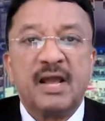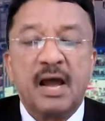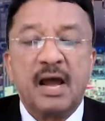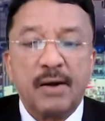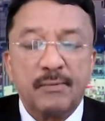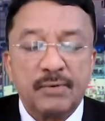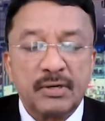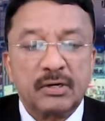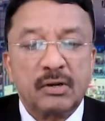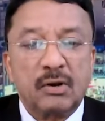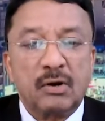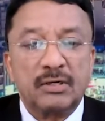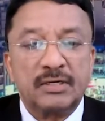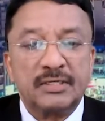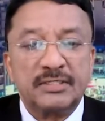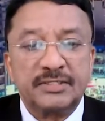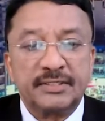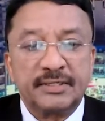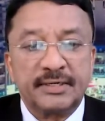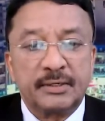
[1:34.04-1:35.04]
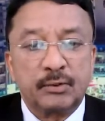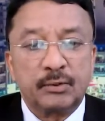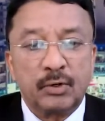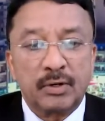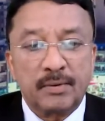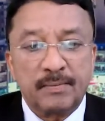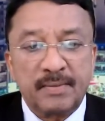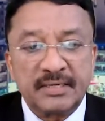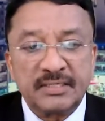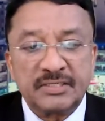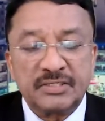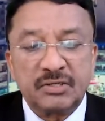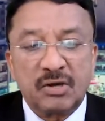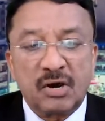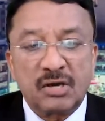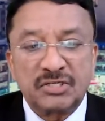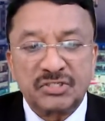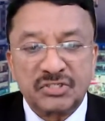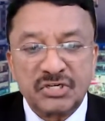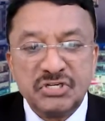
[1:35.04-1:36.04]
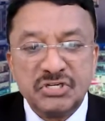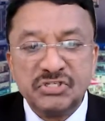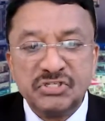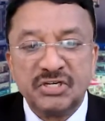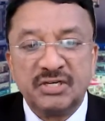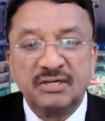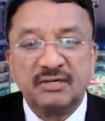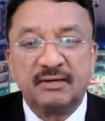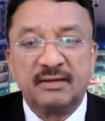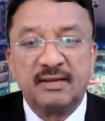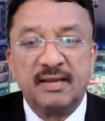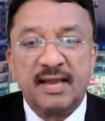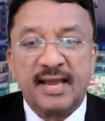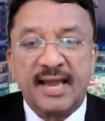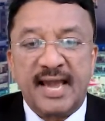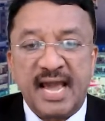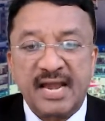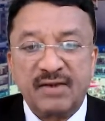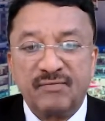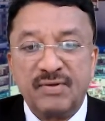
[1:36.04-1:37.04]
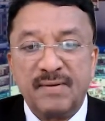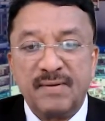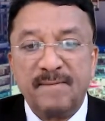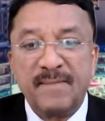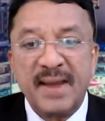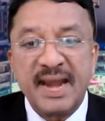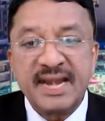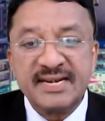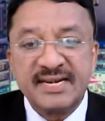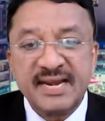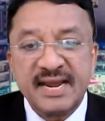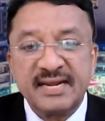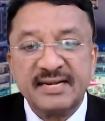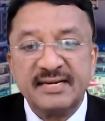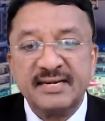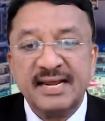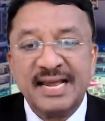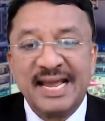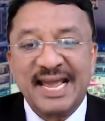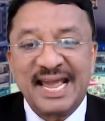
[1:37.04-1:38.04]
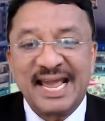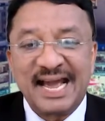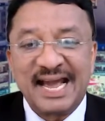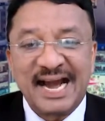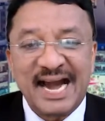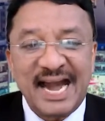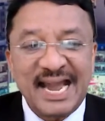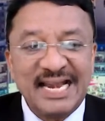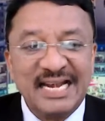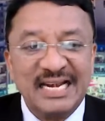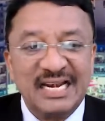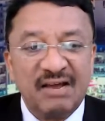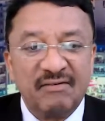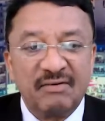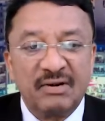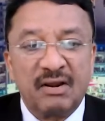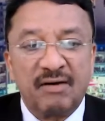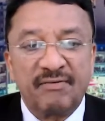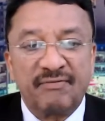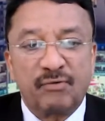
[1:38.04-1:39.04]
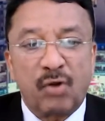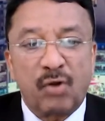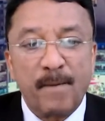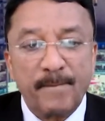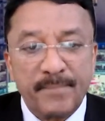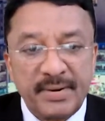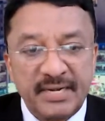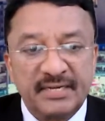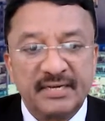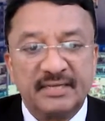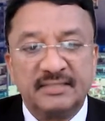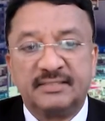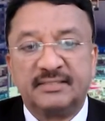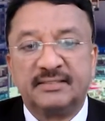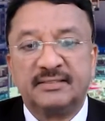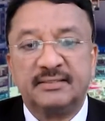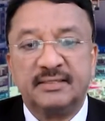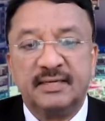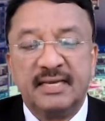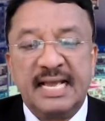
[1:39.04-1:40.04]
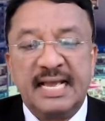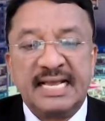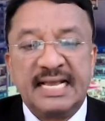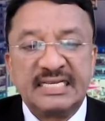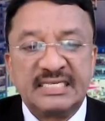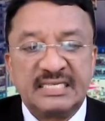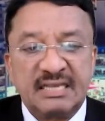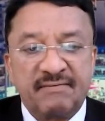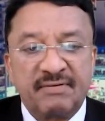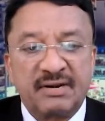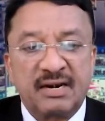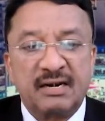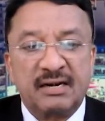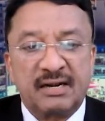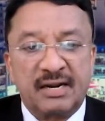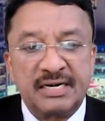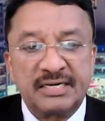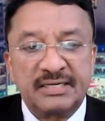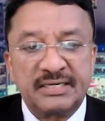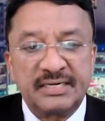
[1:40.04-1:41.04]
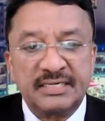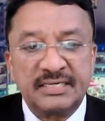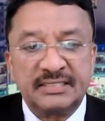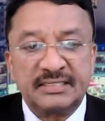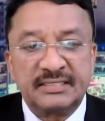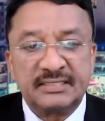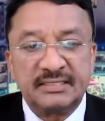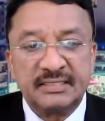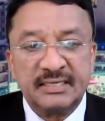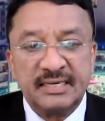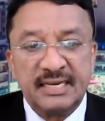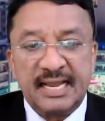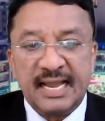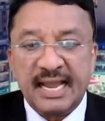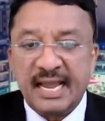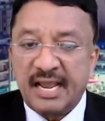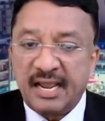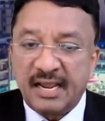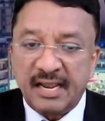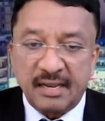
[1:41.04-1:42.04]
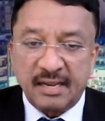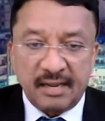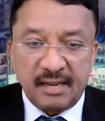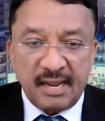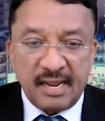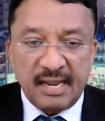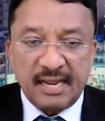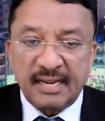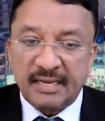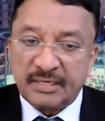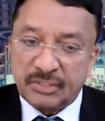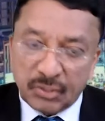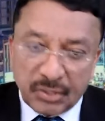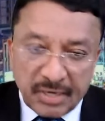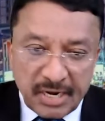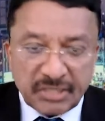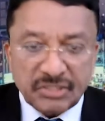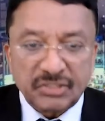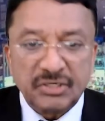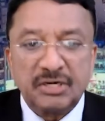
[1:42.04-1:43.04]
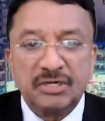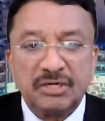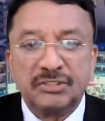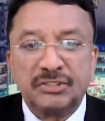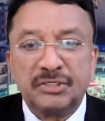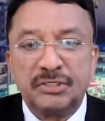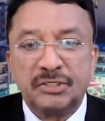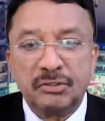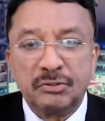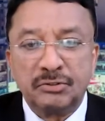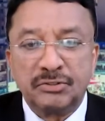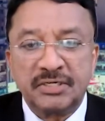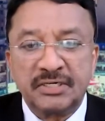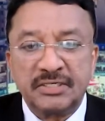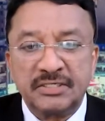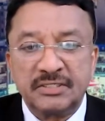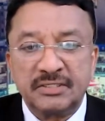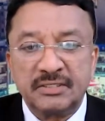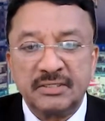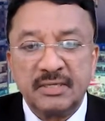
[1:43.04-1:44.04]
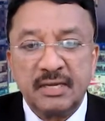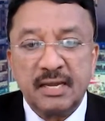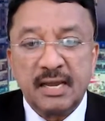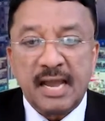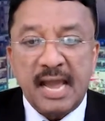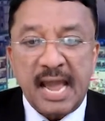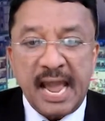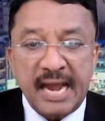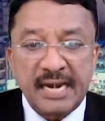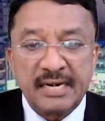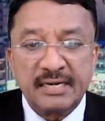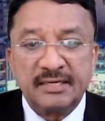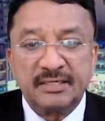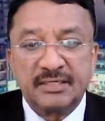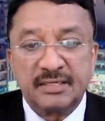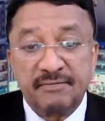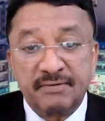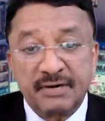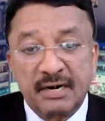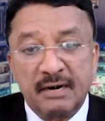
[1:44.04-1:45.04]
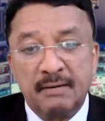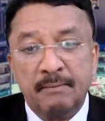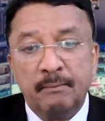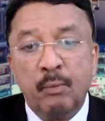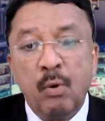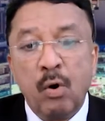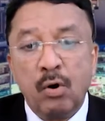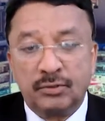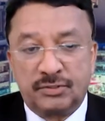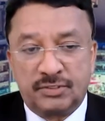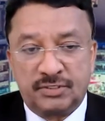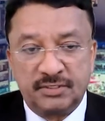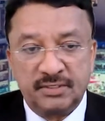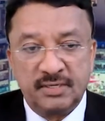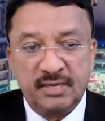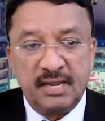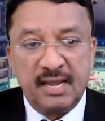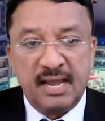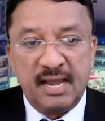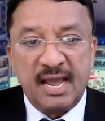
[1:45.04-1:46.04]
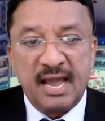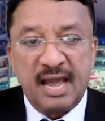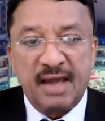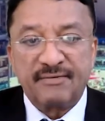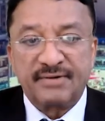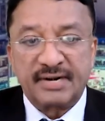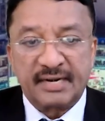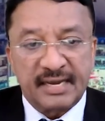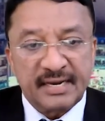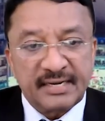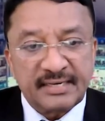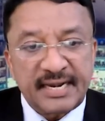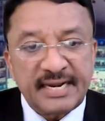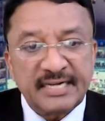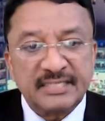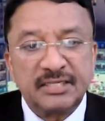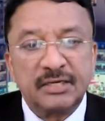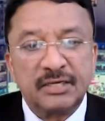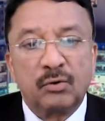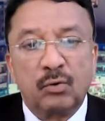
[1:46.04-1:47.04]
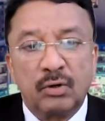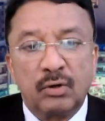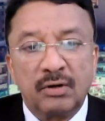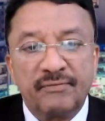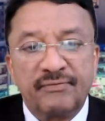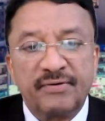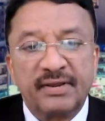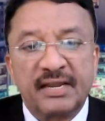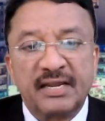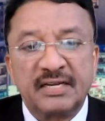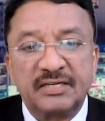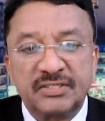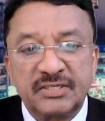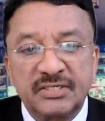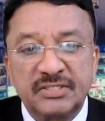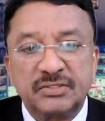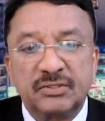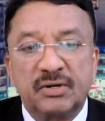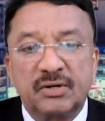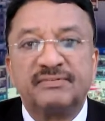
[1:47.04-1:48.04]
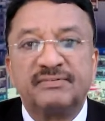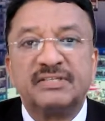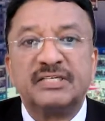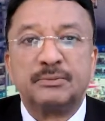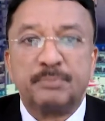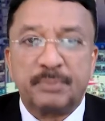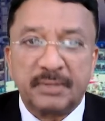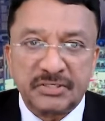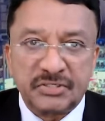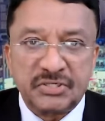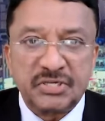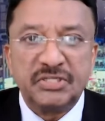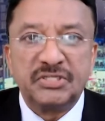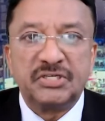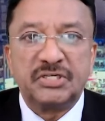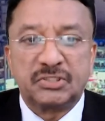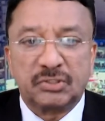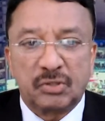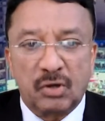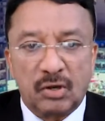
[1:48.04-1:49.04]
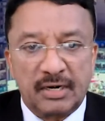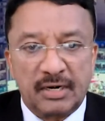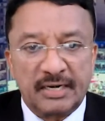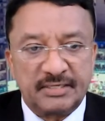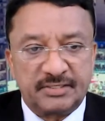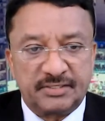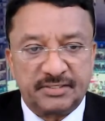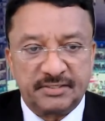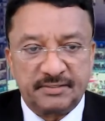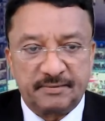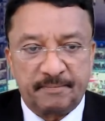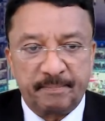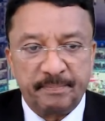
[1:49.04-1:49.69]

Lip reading: Our college requirements are stringent and we maintain a high level of competence. Several countries, educational institutions, and several boards have recognized the qualifications of this prestigious college.